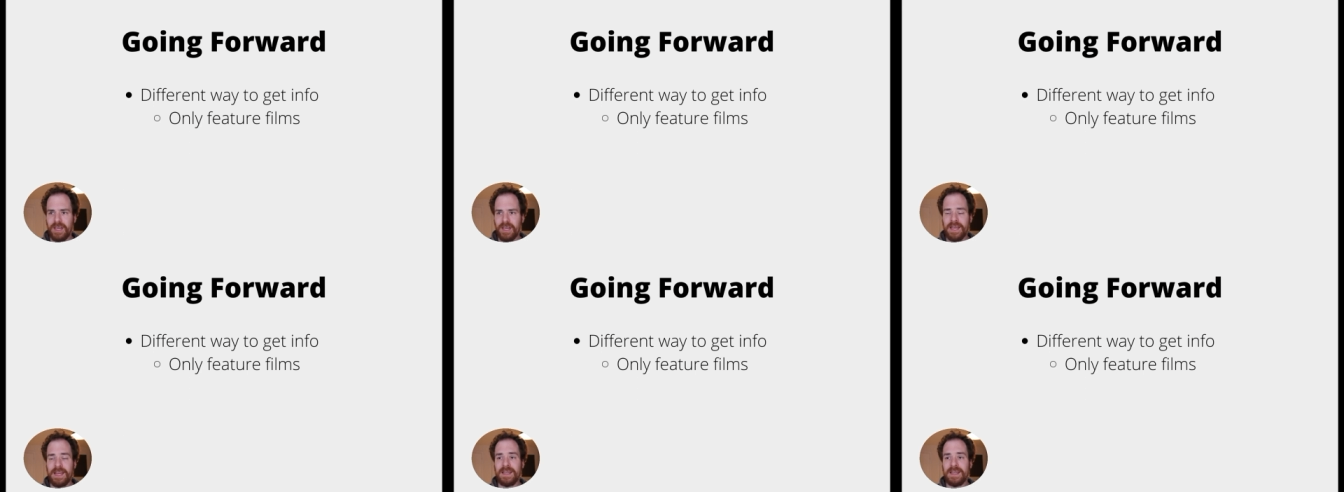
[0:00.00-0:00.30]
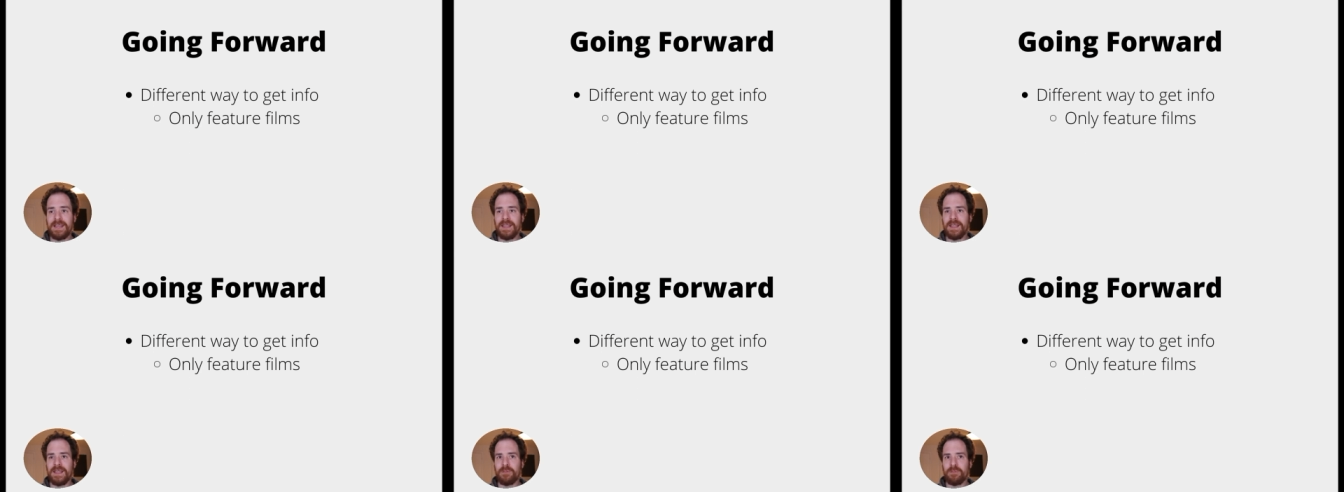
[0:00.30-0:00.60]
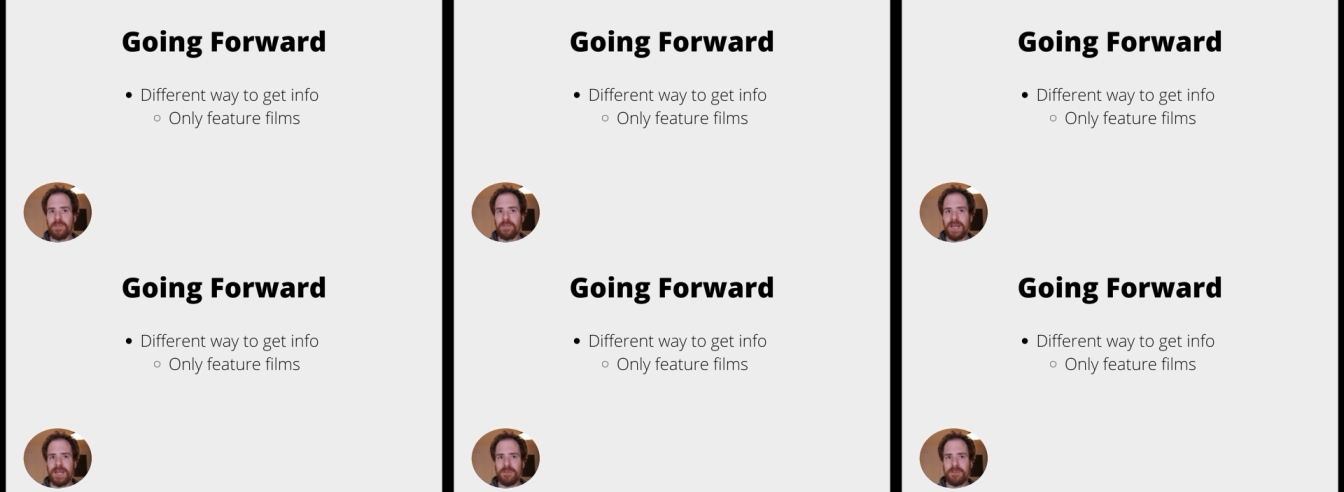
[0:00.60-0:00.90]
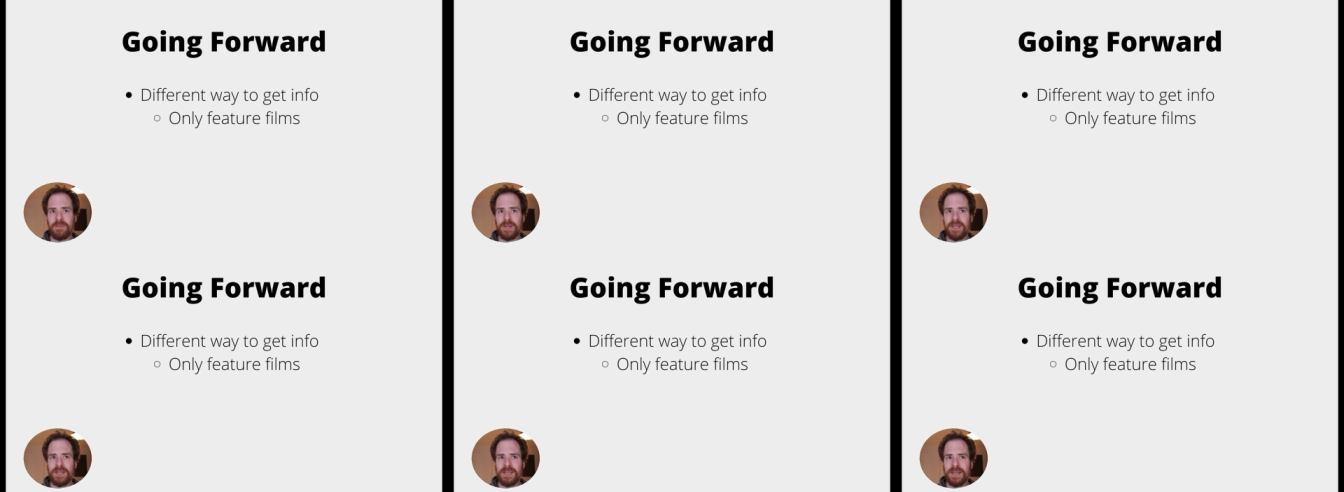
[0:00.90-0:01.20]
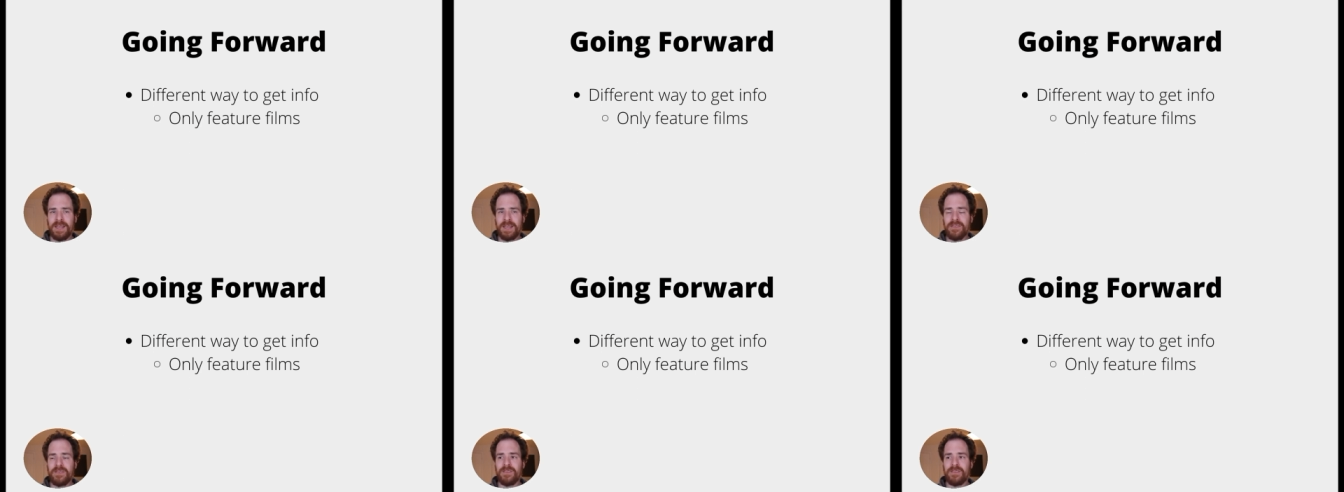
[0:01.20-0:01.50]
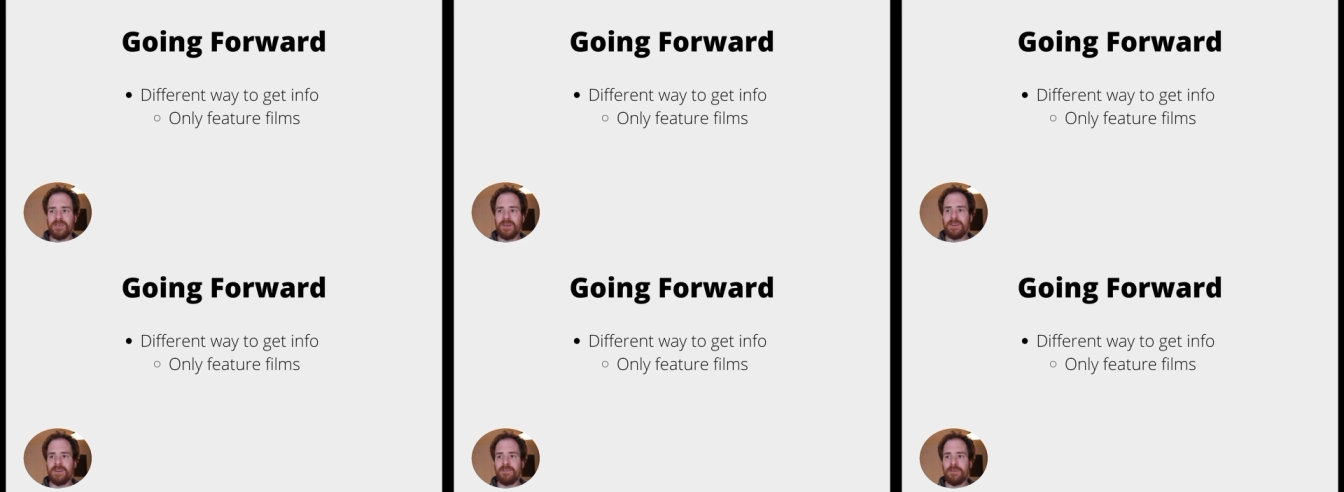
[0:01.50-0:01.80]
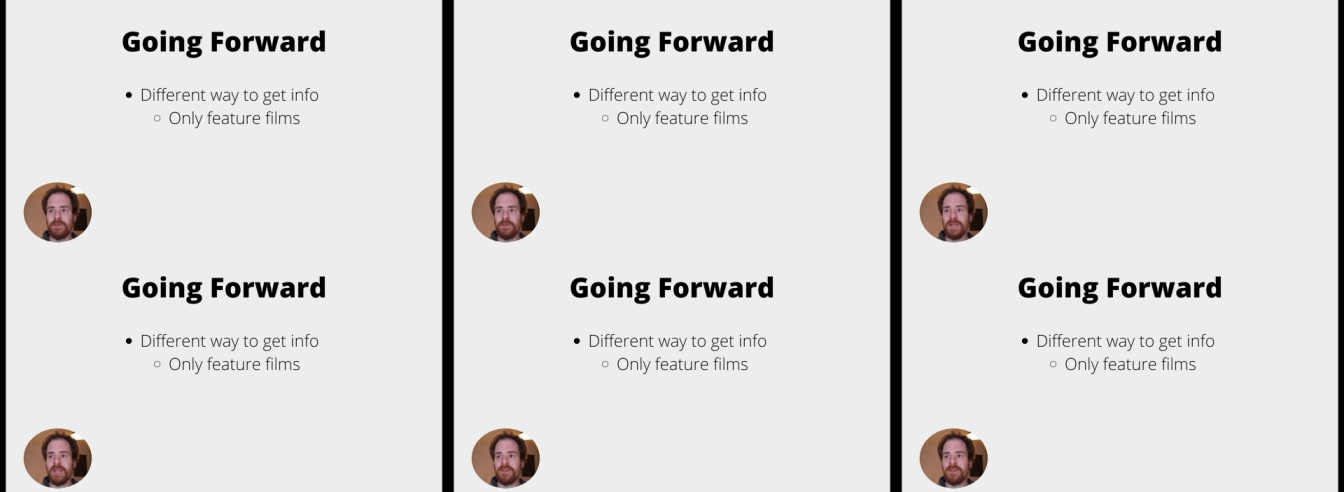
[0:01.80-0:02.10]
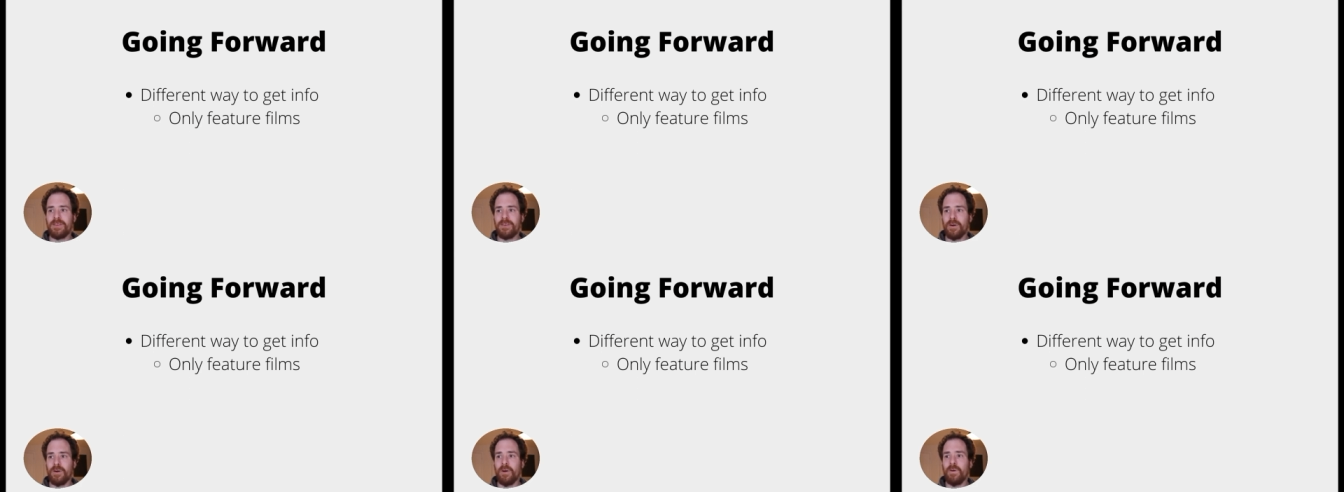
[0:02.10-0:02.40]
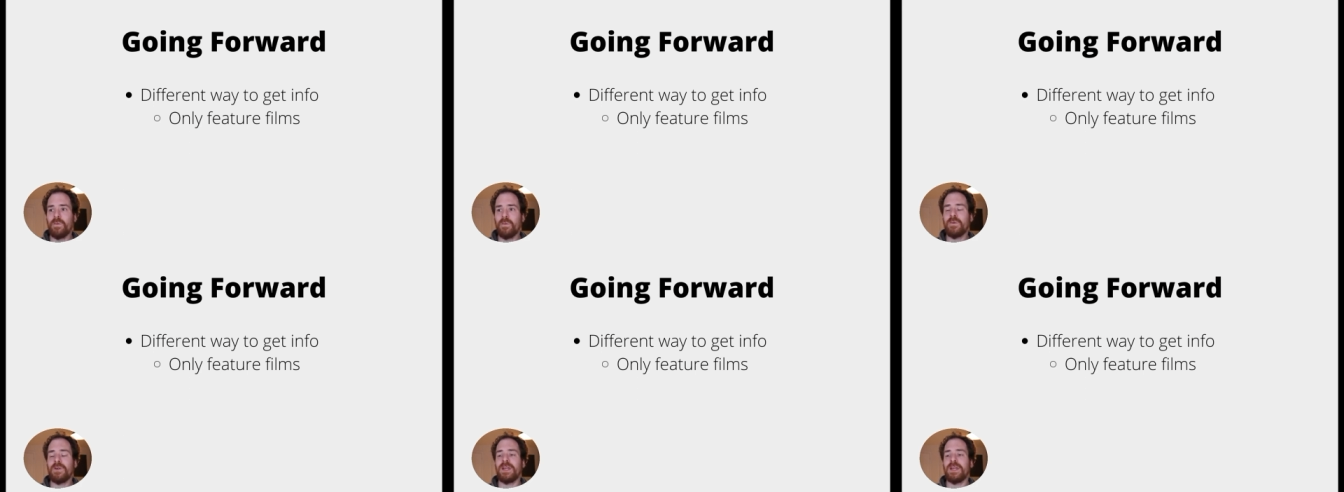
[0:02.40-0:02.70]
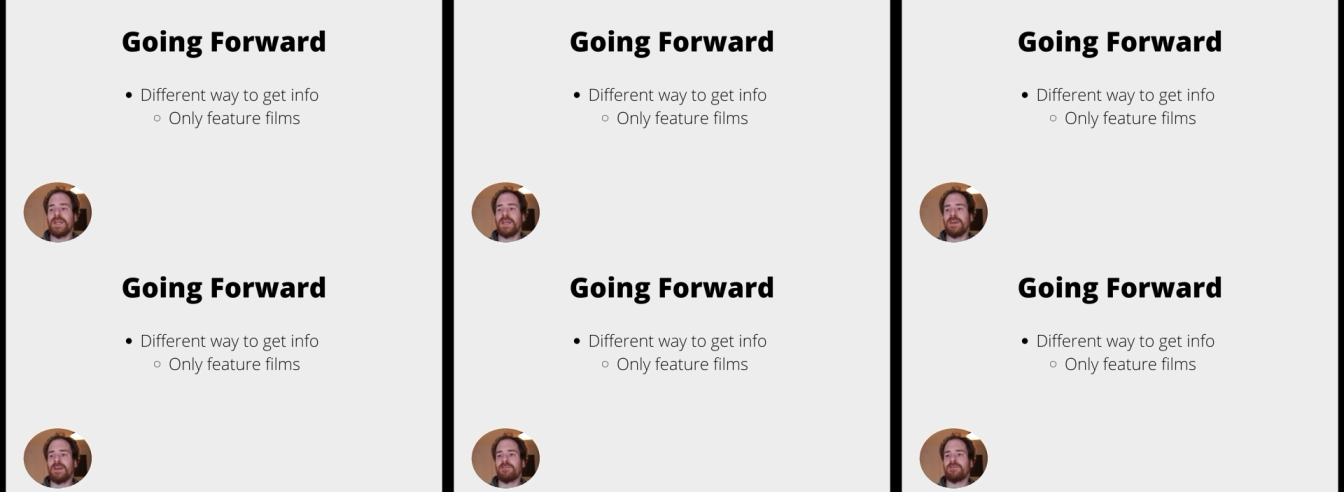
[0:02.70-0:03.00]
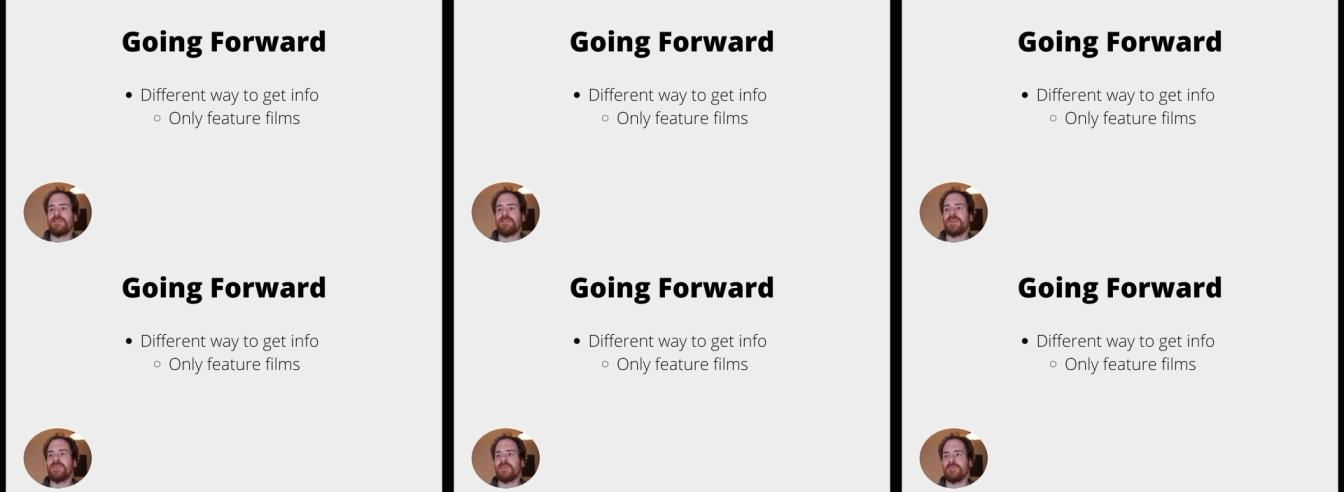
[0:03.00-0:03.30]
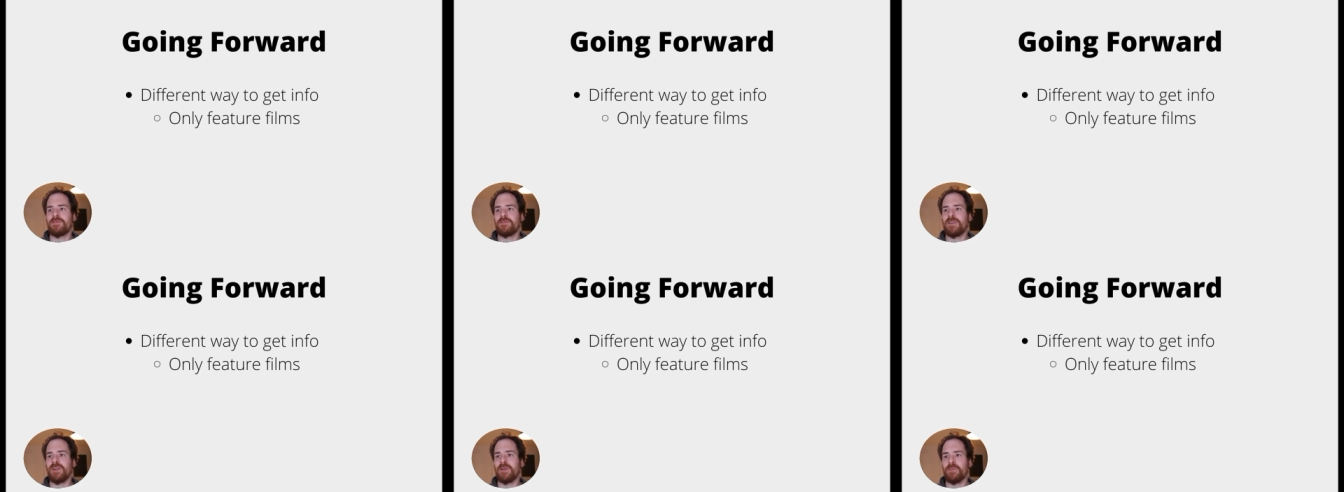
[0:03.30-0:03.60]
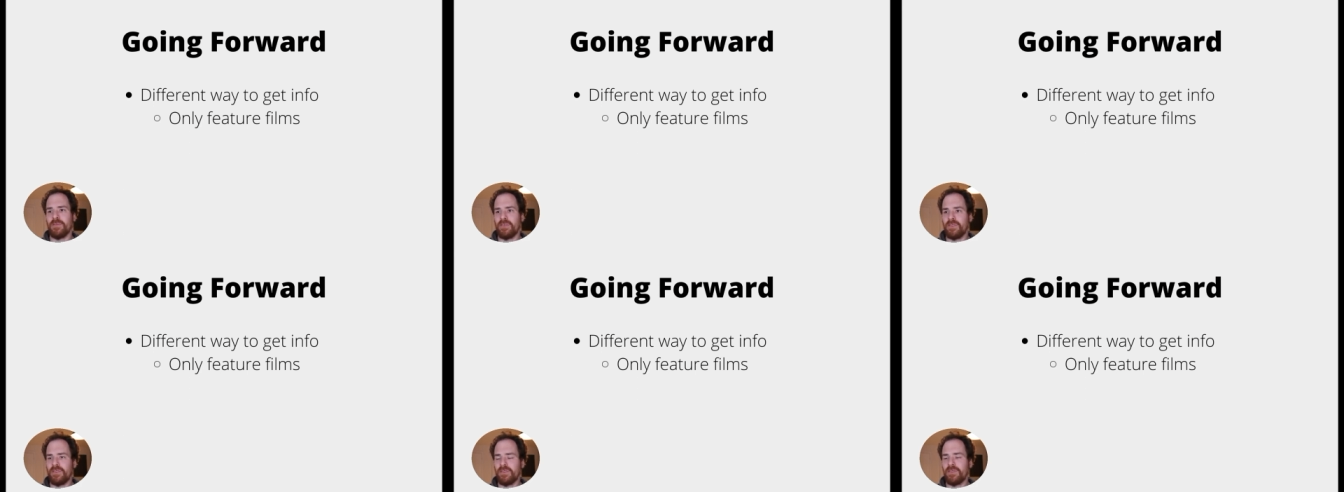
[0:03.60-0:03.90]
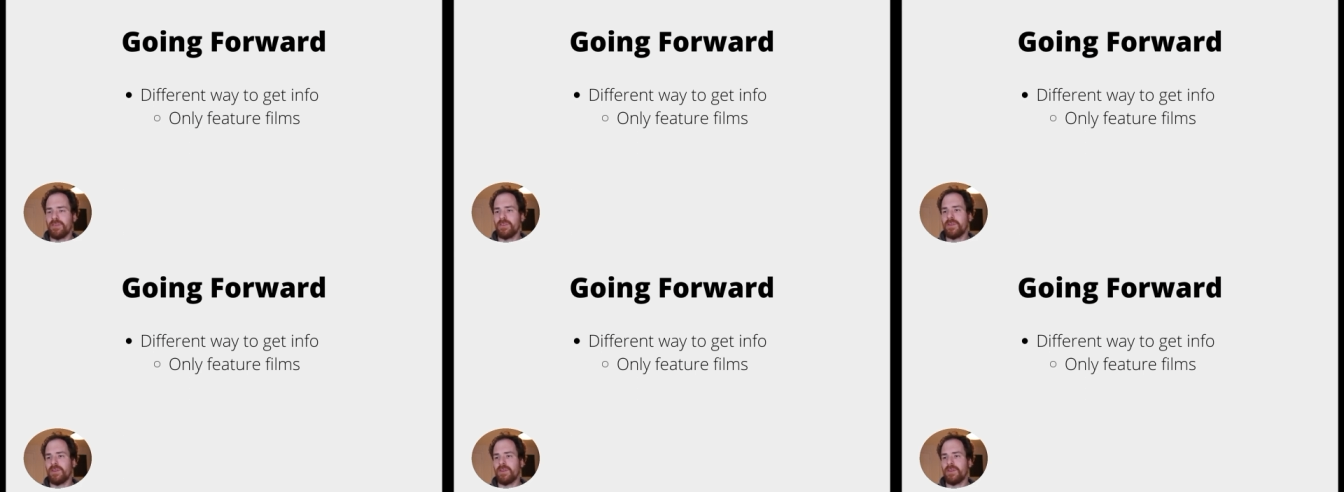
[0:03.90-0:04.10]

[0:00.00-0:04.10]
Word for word: and it might be nice to have a way to only have feature films.